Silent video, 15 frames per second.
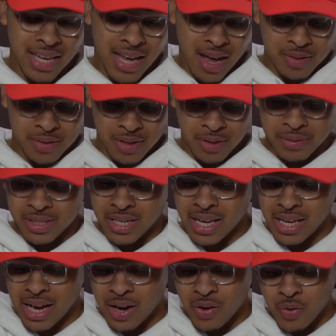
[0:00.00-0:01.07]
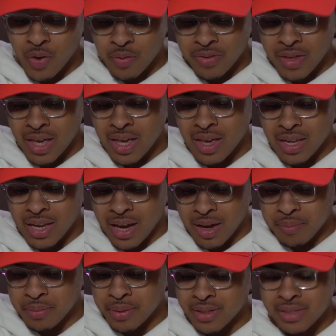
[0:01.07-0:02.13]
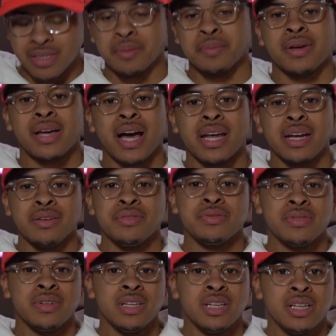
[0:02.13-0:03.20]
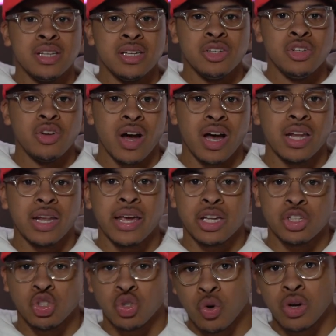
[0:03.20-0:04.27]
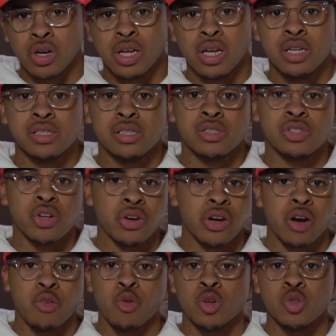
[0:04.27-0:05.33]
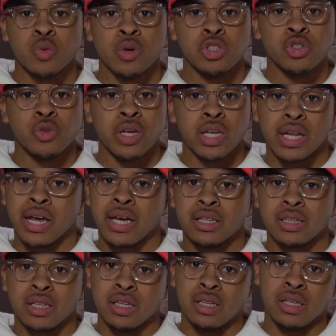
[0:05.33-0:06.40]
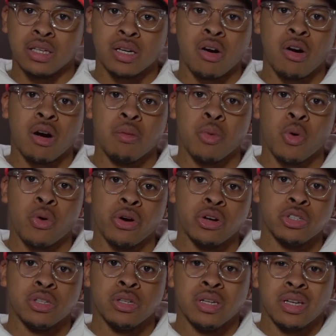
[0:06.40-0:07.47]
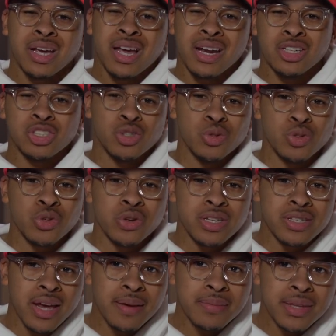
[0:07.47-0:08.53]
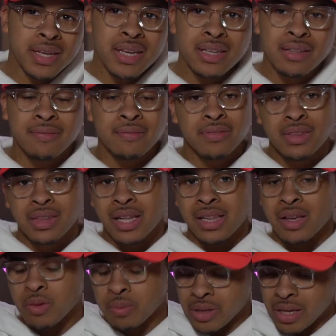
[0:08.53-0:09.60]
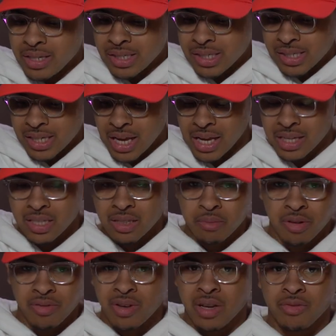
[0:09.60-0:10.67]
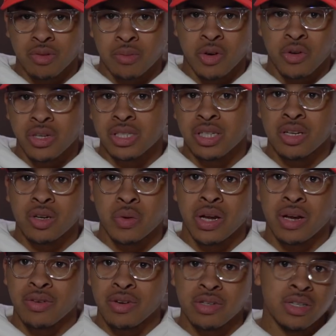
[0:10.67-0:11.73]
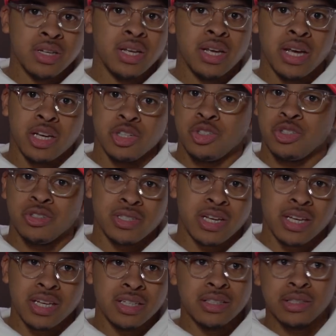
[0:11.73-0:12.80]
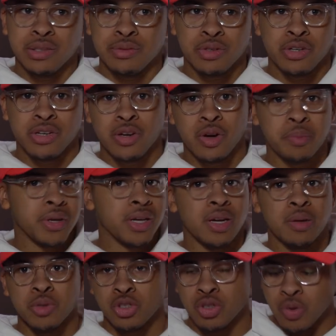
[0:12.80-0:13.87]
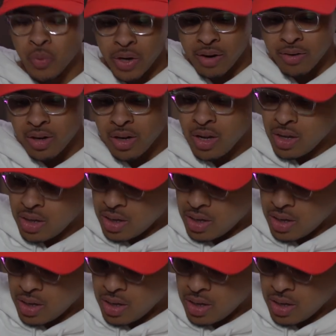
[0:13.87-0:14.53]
Yeah, as I was saying, I don't know if they like put some kind of, you know how like in Jordans and certain Air Force Ones, you'll get like the cardboard kind of shoe tree type thing that they'll place inside to prevent from creasing or whatever as you're taking delivery or picking up your shoe, whatever.